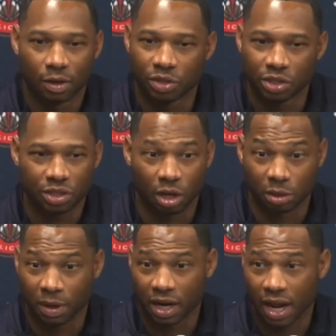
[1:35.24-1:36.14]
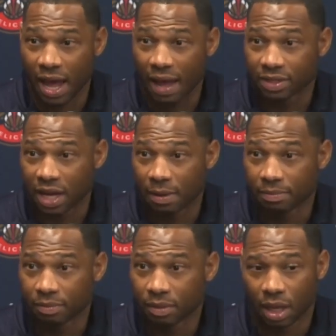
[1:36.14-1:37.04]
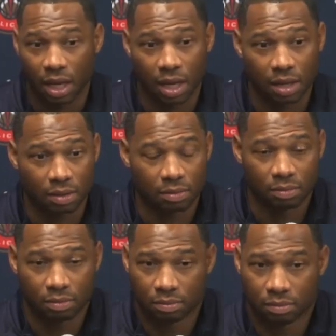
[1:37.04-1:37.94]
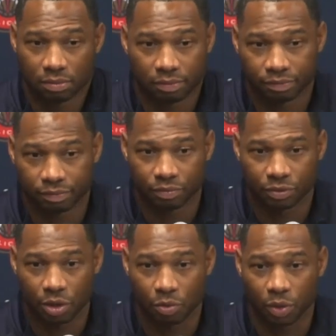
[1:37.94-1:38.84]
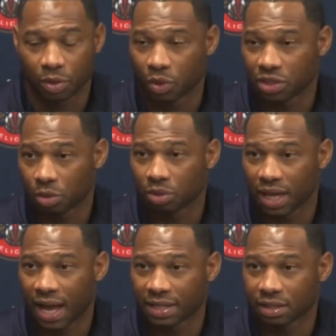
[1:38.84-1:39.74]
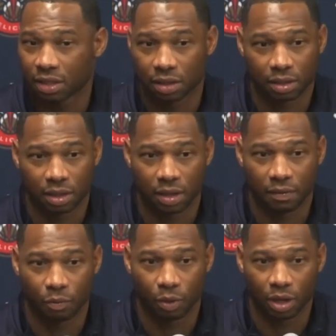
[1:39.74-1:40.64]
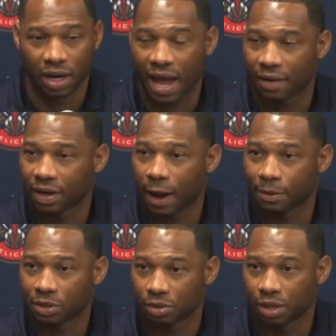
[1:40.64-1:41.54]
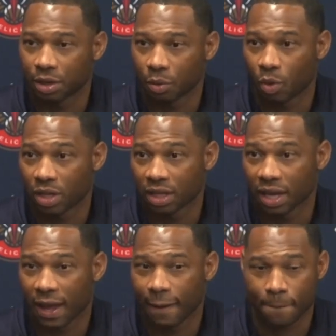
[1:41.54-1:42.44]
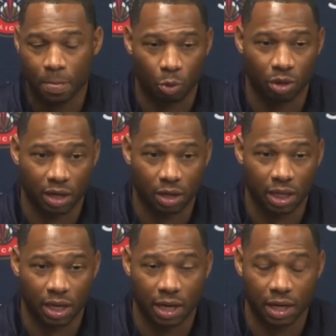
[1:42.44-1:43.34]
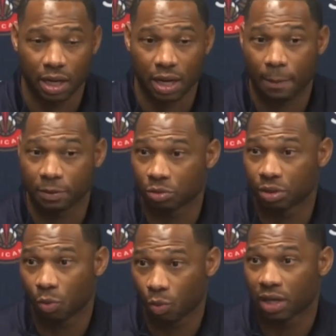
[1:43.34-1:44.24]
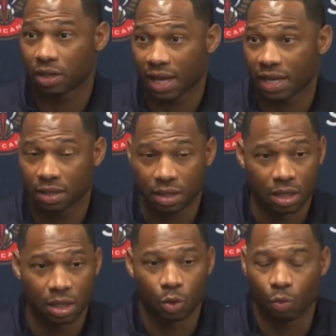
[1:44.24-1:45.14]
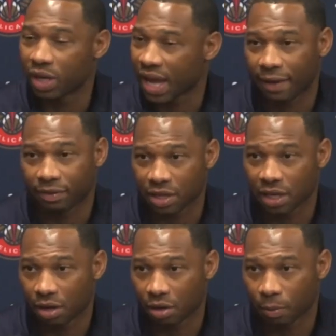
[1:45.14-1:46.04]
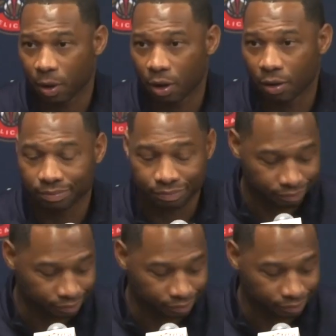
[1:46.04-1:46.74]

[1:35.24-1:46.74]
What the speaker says: We just talked about it at halftime, and so we told the guys, look, if we're going to have an opportunity to win the game and an opportunity to win late, we have to take care of the ball.